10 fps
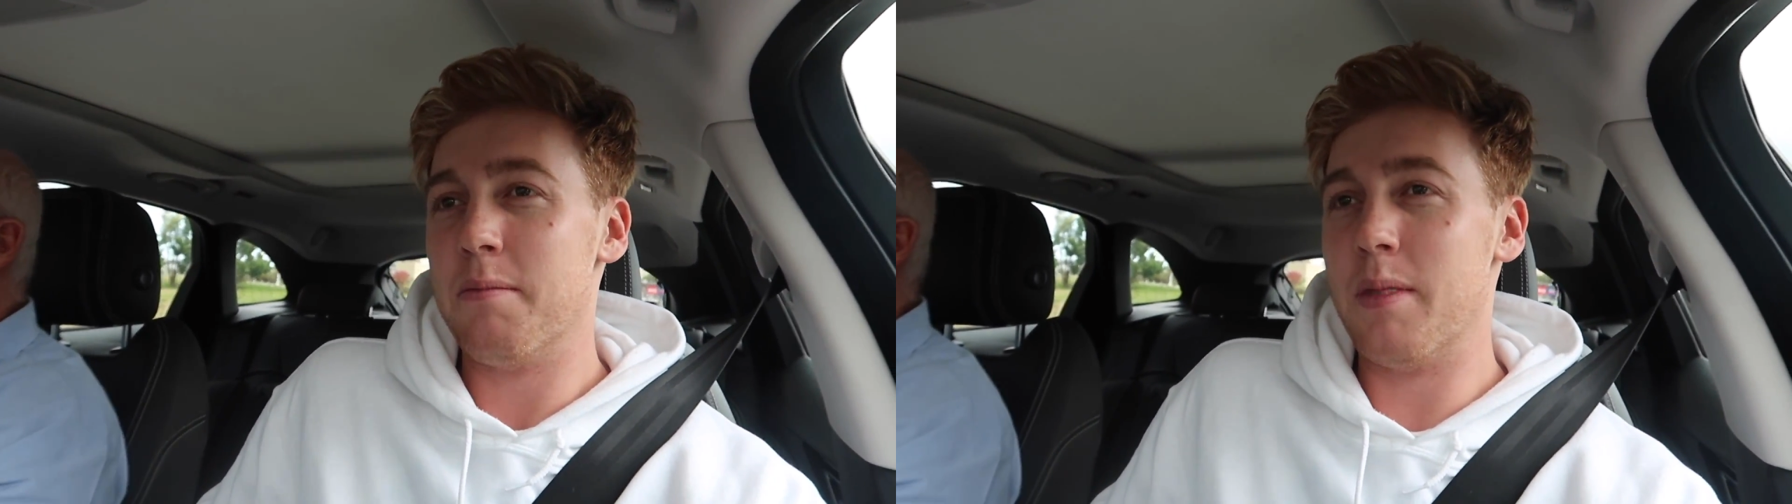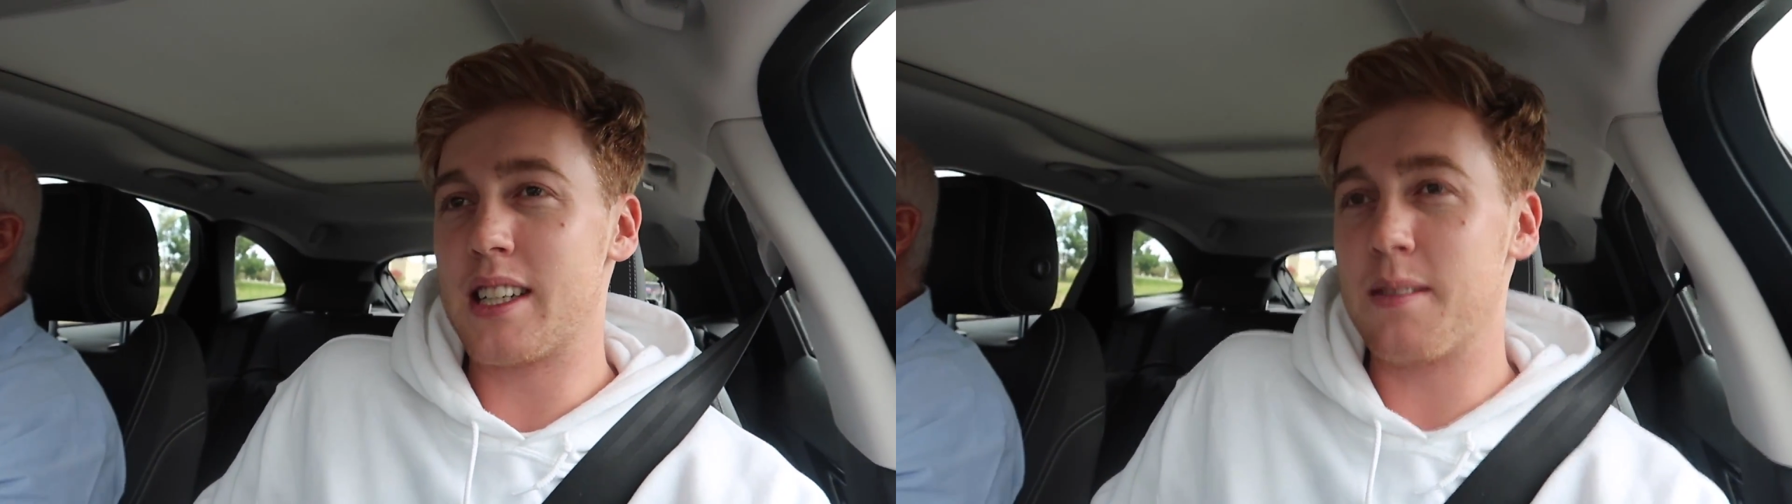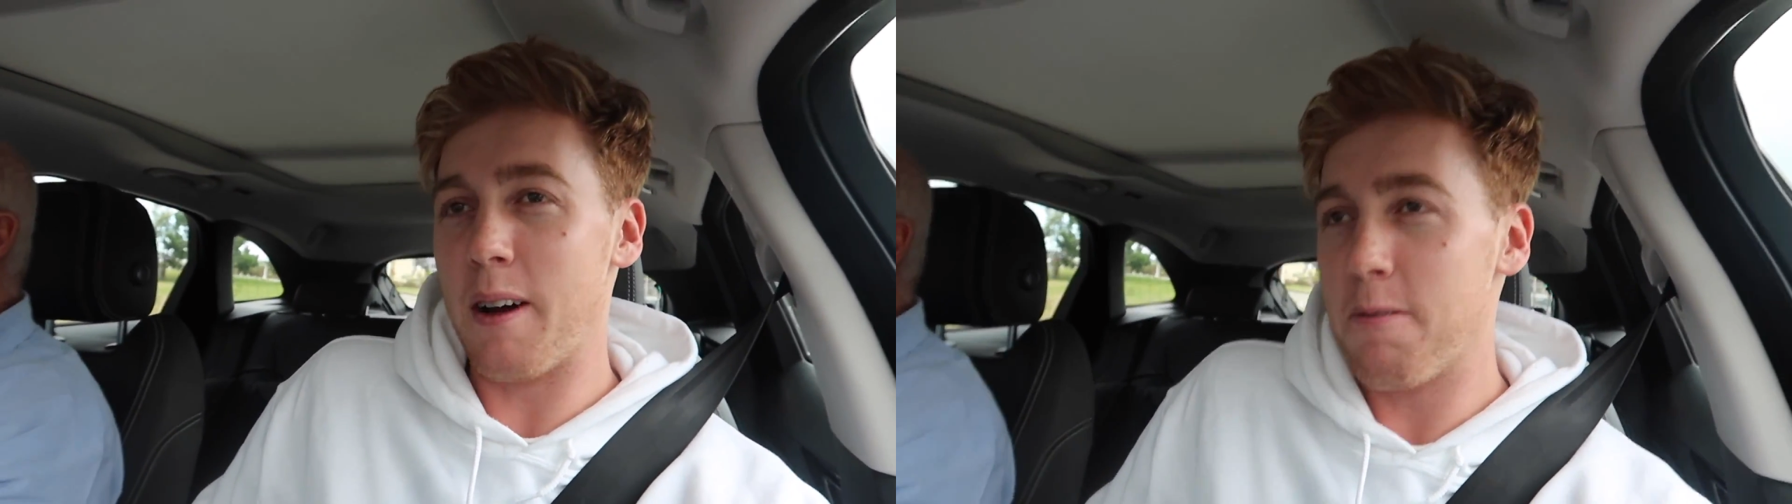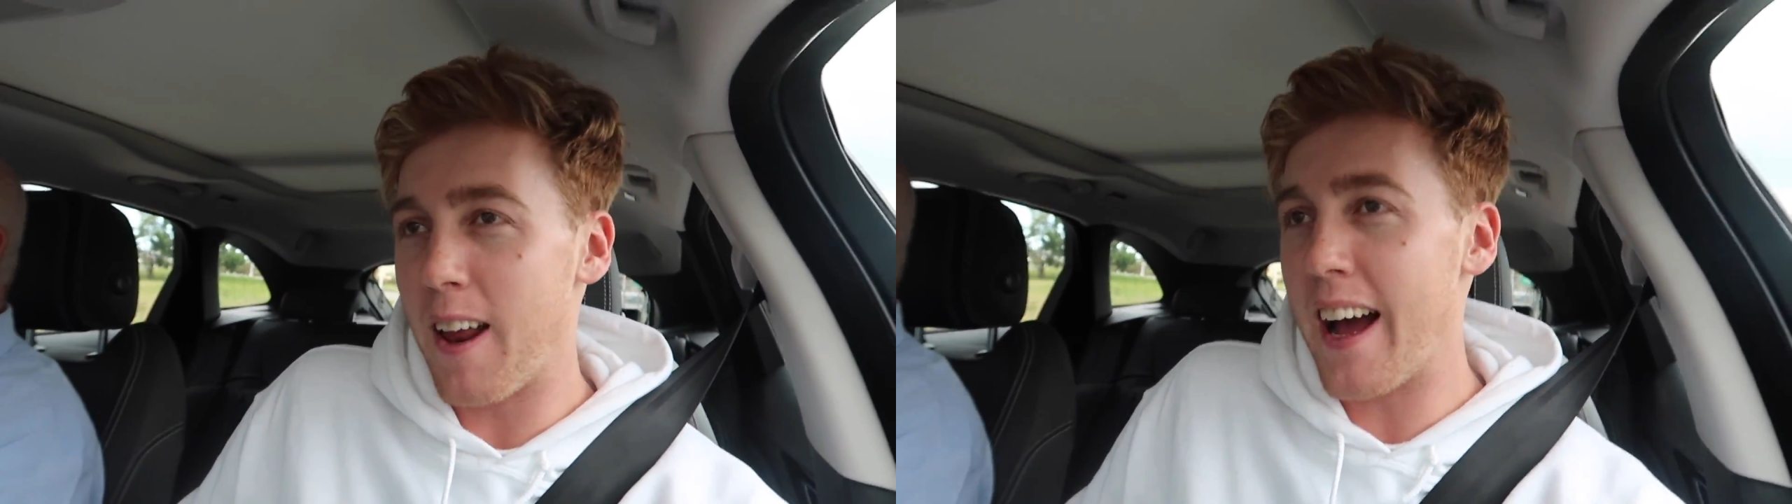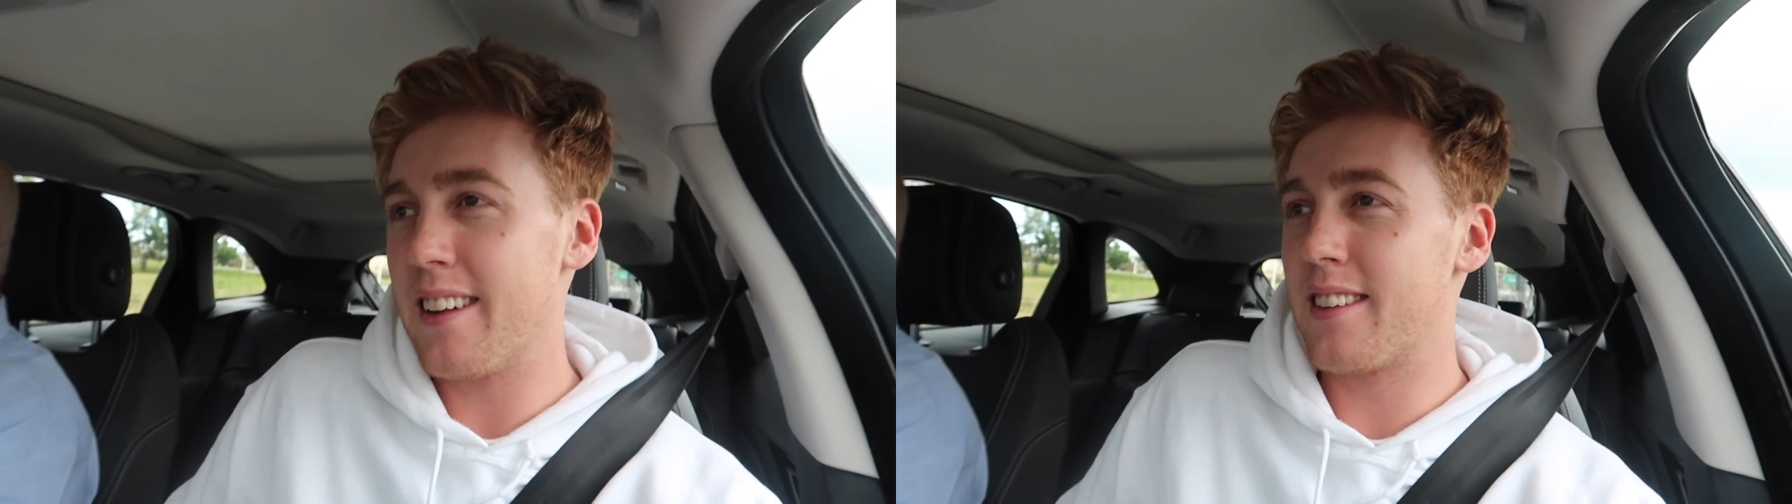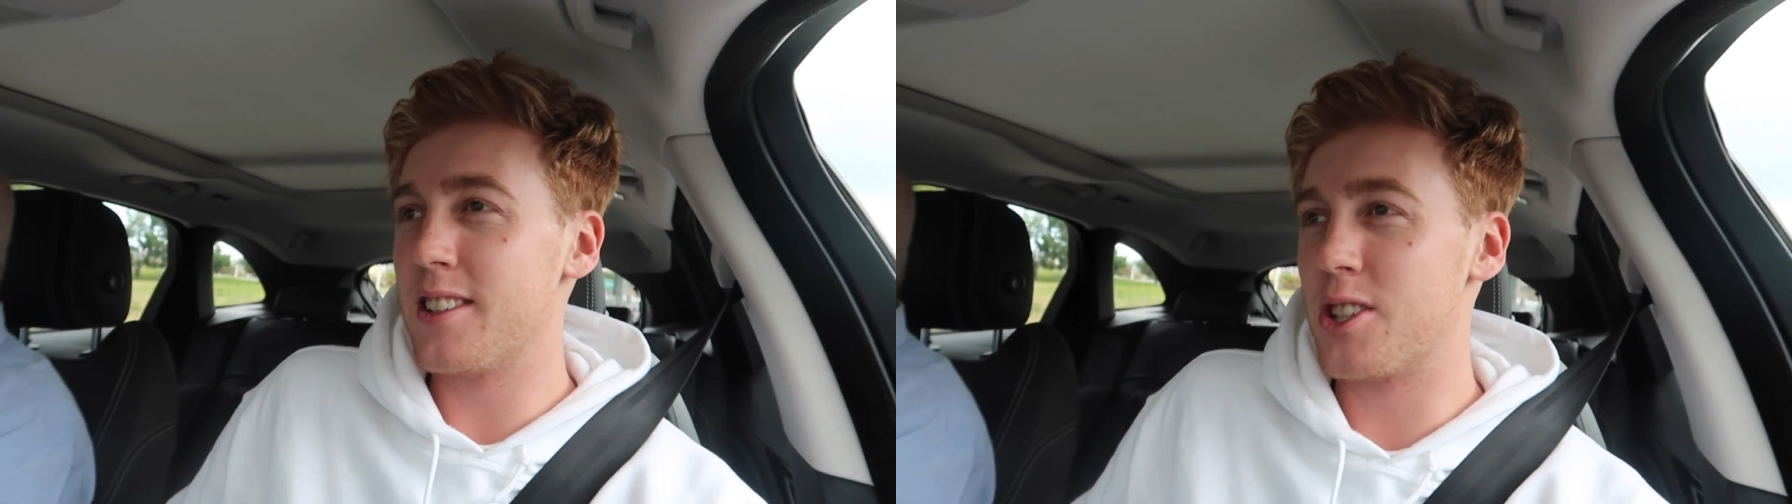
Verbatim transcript: Missed my flight to